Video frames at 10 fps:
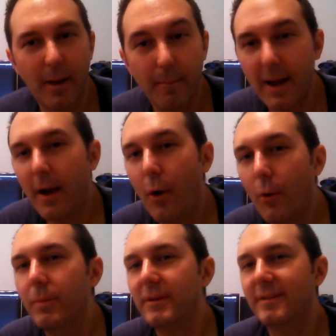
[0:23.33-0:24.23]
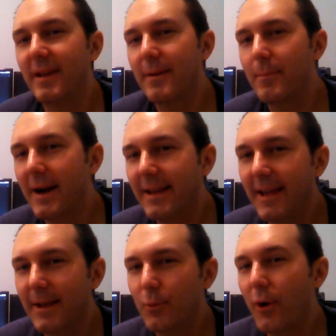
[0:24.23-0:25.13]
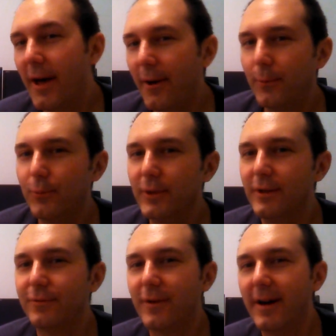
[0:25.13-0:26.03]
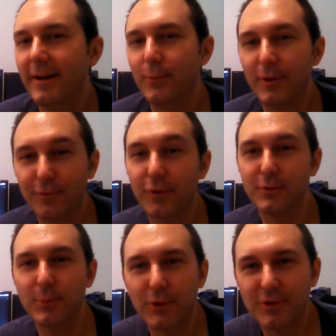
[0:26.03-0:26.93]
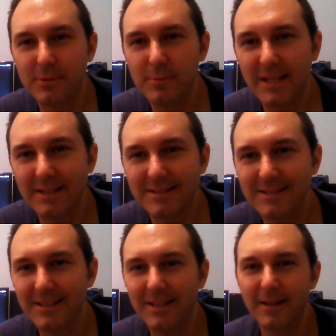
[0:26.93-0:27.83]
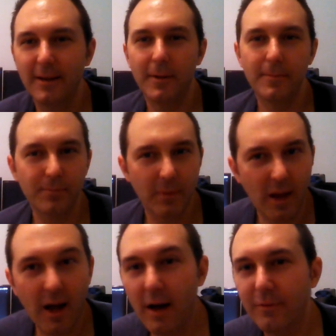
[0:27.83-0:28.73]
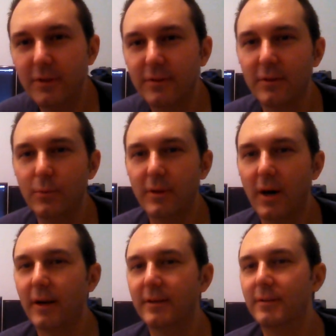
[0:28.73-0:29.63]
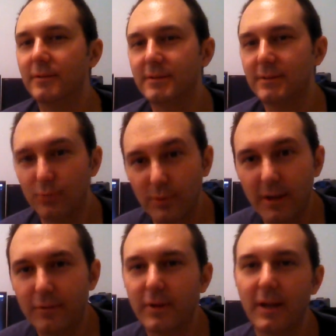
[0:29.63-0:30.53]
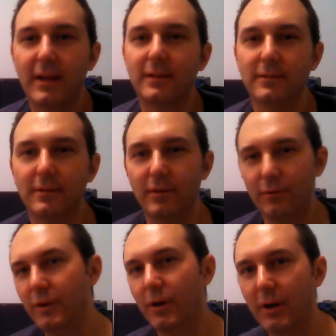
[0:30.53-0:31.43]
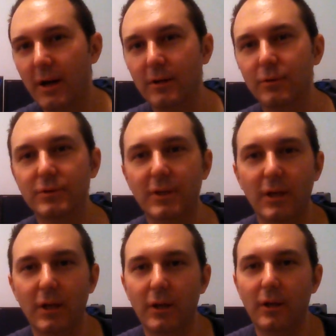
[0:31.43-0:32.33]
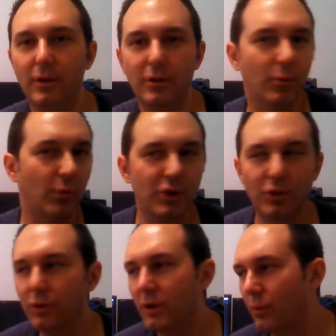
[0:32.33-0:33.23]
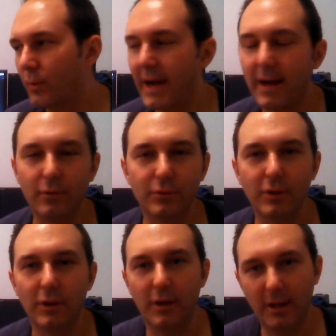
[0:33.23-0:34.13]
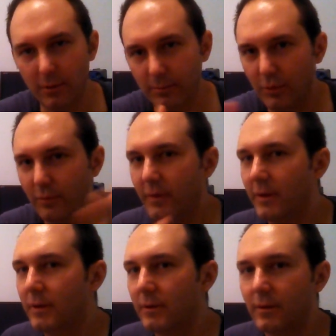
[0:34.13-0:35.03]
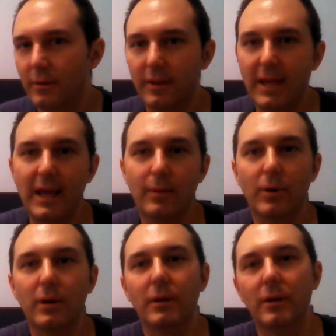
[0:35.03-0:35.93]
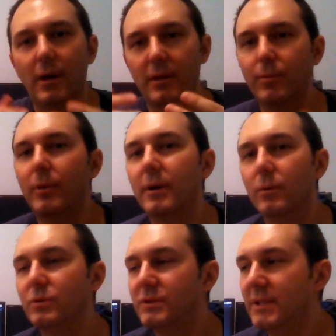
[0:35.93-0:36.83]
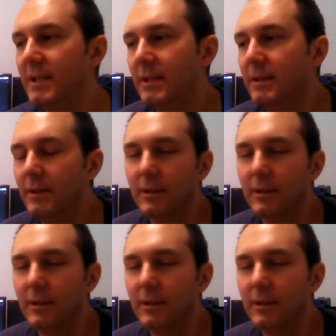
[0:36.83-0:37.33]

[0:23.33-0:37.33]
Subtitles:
My hope is that my game will help redefine what first person means. Obviously, with the Oculus Rift and VR goggles, when you look around, it'll move the camera and the player will see